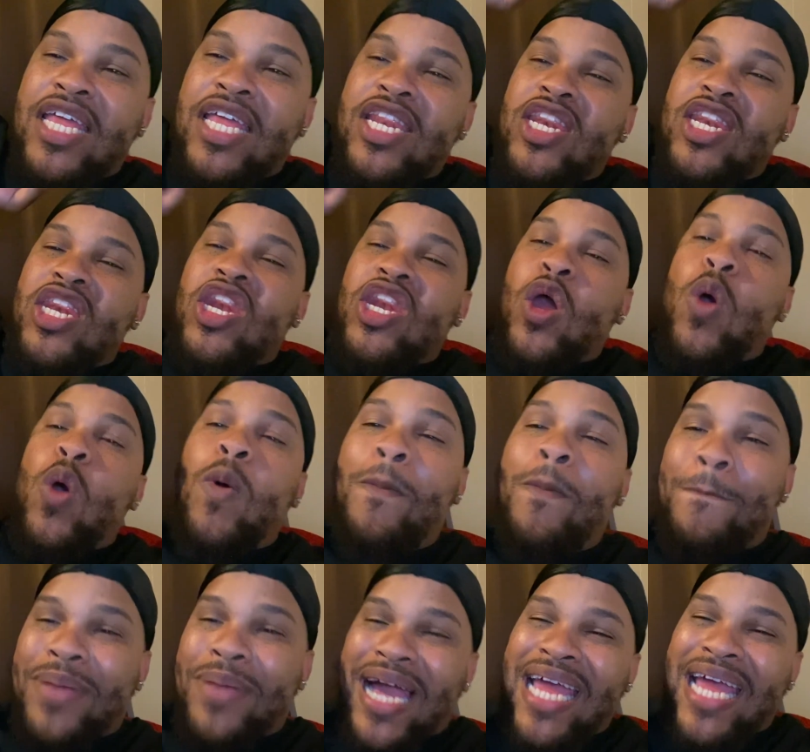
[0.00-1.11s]

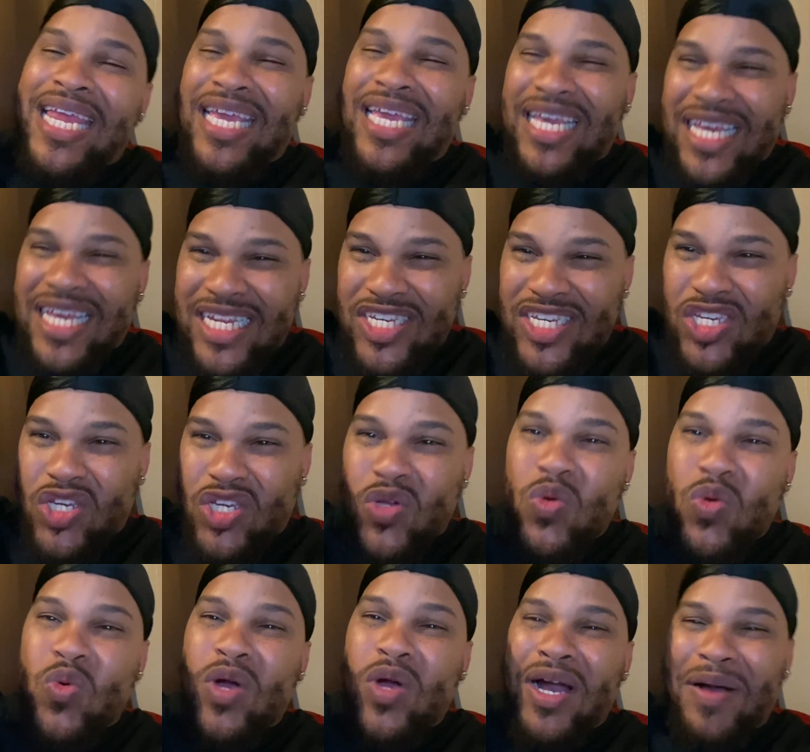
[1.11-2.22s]
nobody can
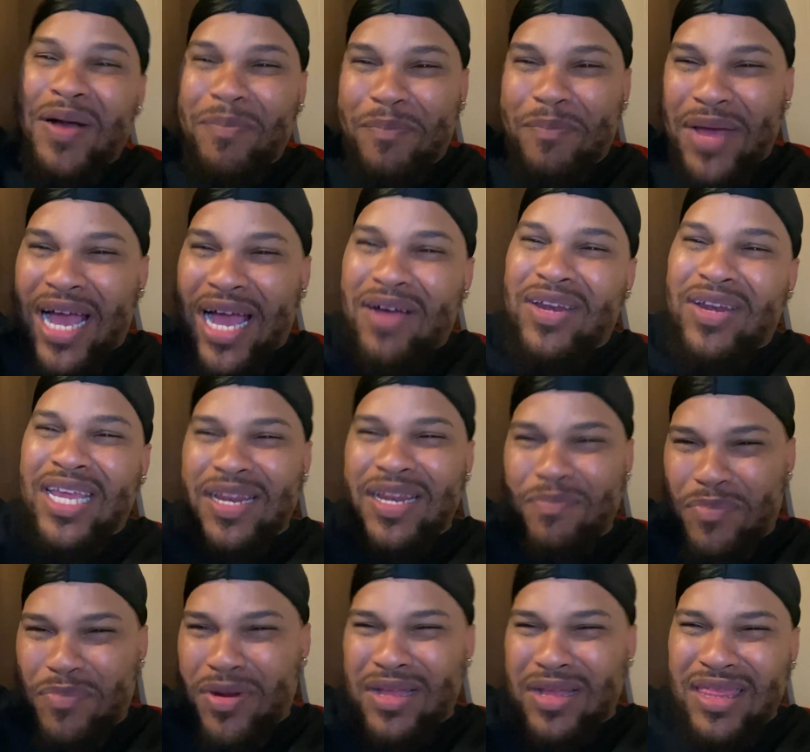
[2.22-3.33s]
do about it,
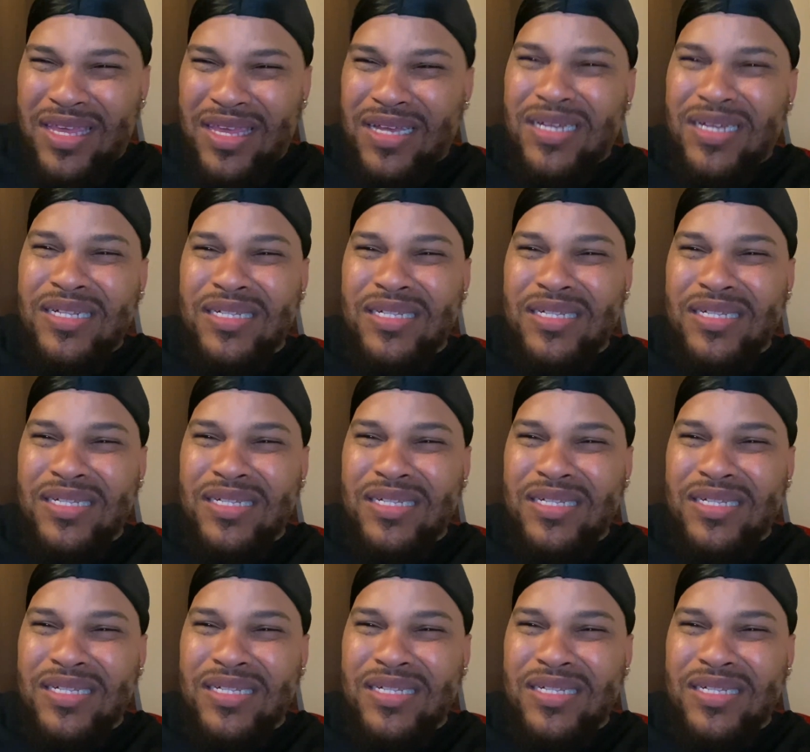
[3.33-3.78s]
brother.